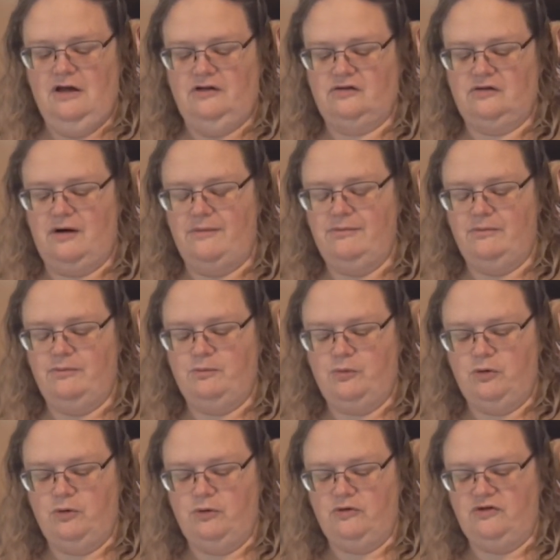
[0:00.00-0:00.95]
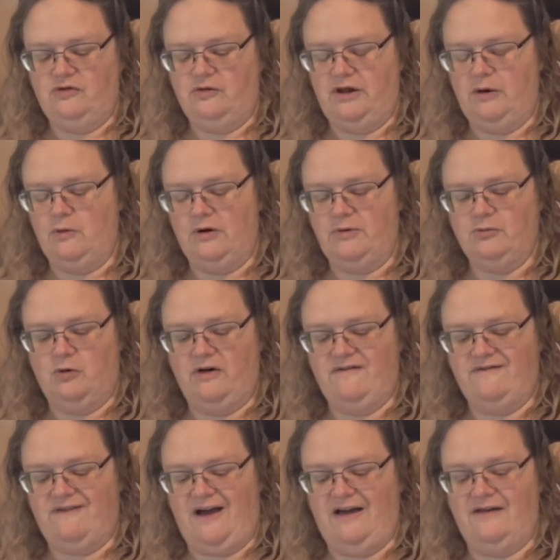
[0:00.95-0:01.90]
So I'm doing
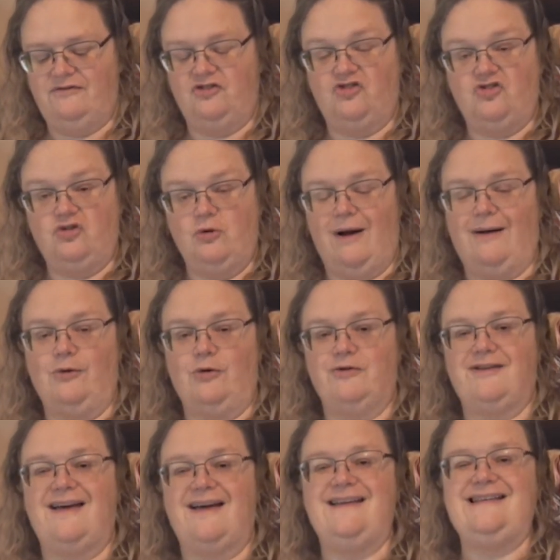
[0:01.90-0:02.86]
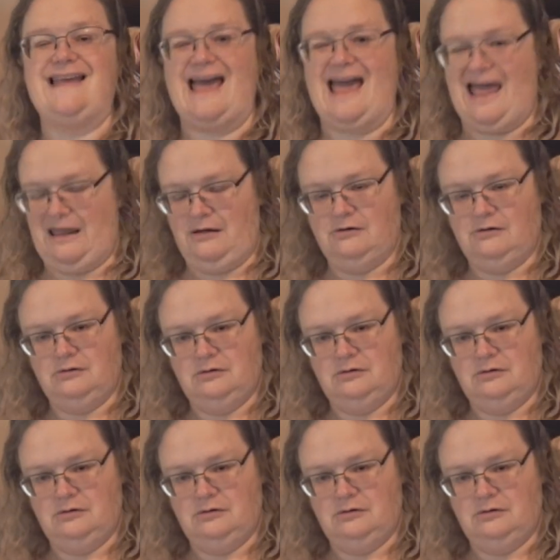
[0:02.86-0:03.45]
1.5 to 2 hours a day.